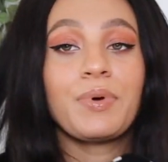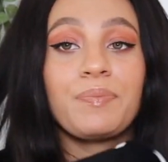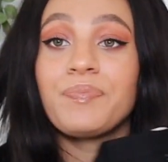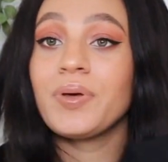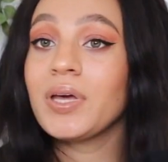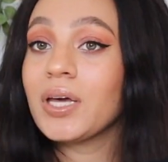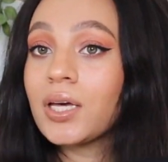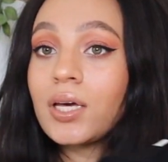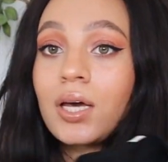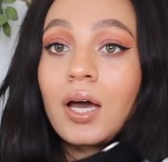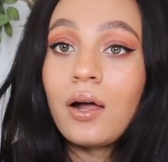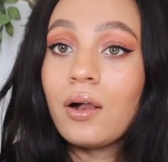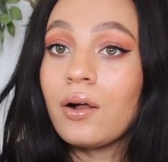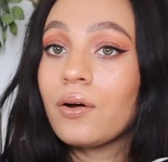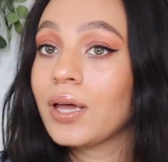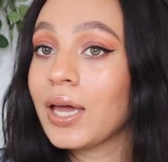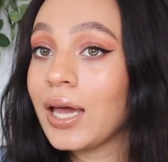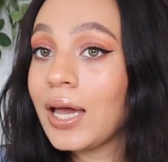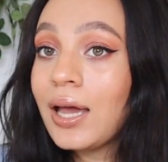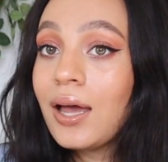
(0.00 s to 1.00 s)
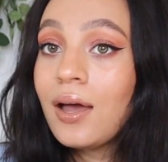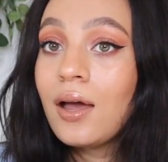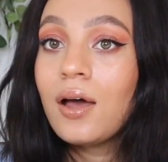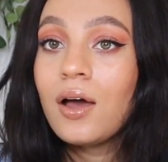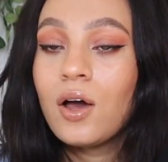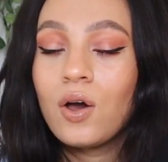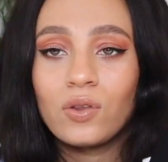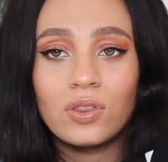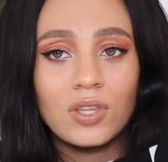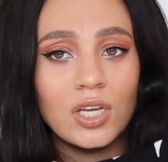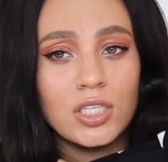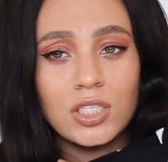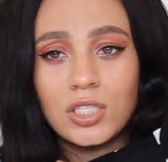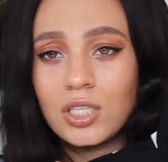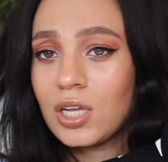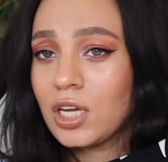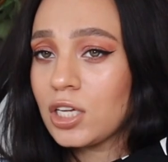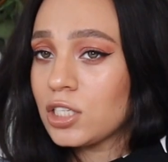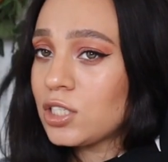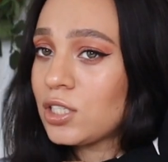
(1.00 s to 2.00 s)
I'm a big girl, okay?
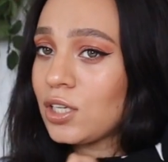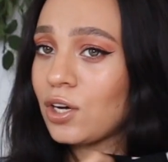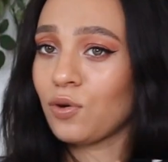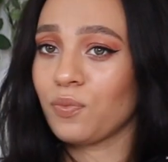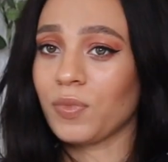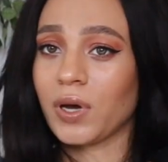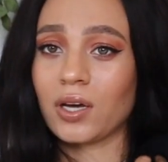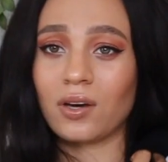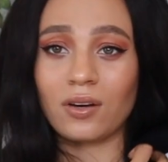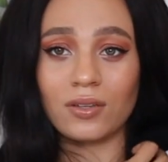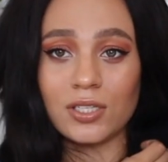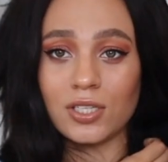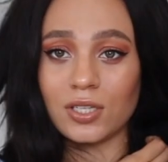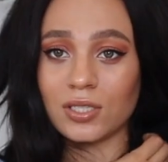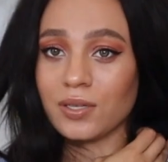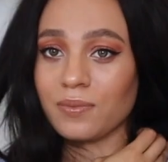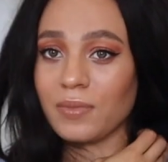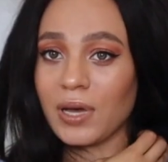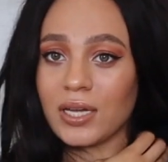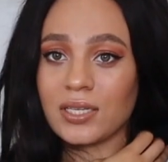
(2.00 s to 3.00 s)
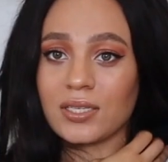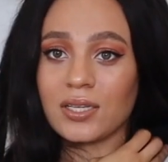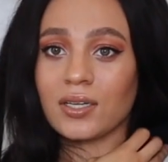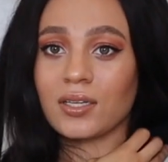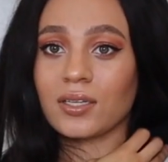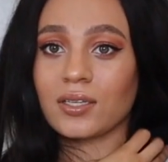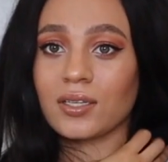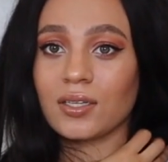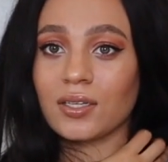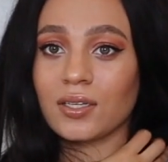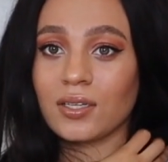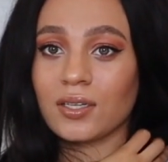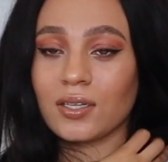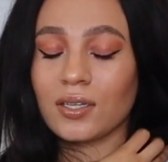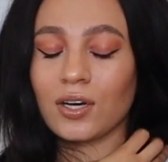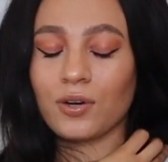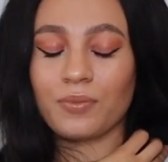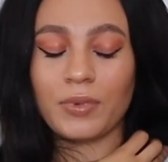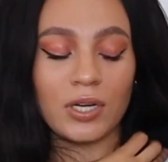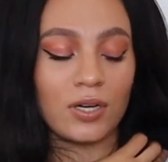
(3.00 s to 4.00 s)
This, oh my god, this looks amazing.
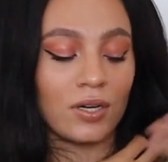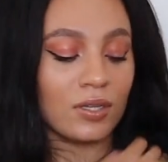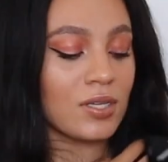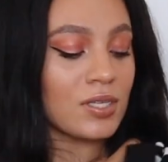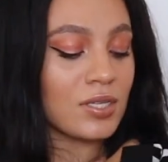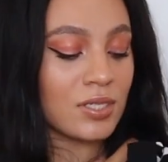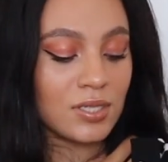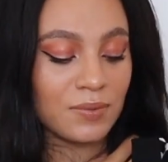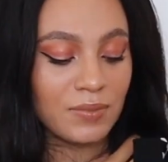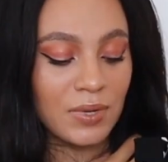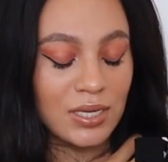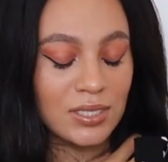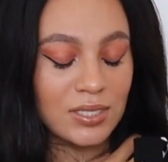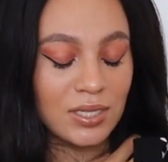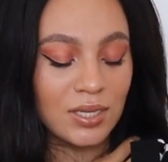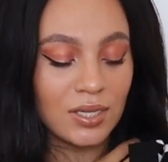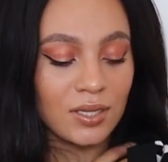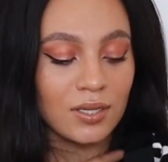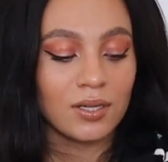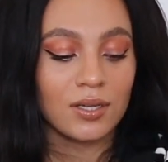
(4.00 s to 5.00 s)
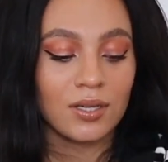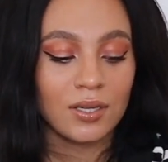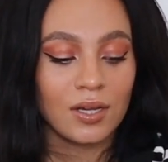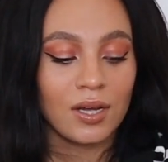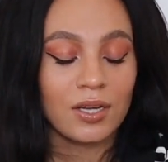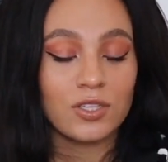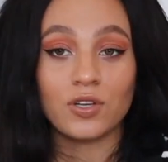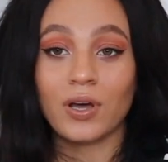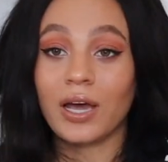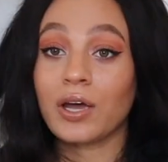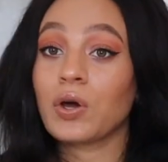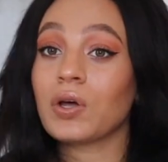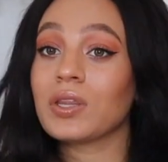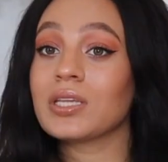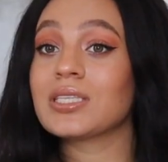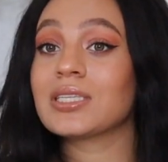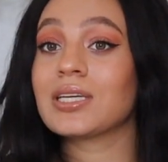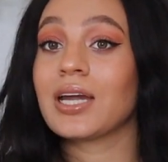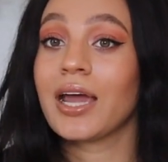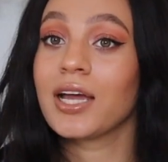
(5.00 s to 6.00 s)
Oh my god, this looks amazing. So I got
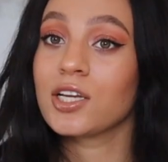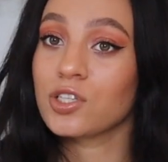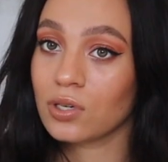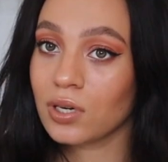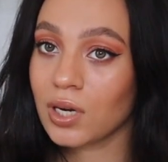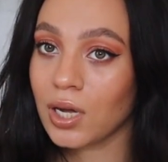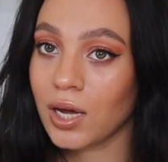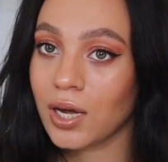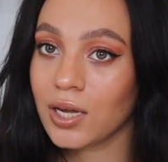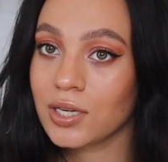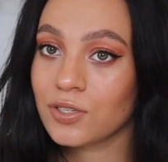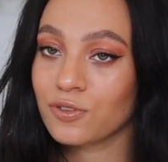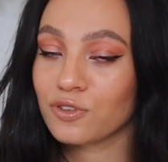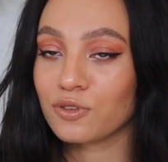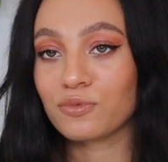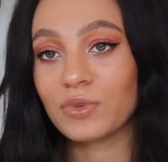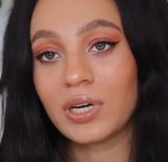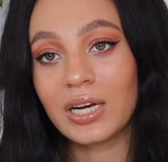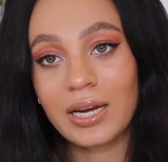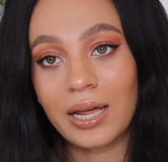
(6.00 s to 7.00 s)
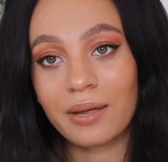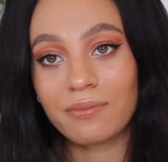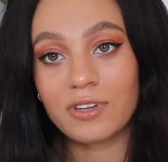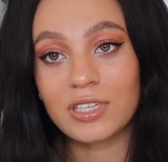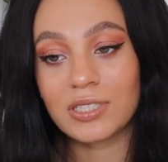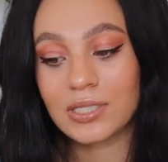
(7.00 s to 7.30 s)
this in an extra large from Reclaim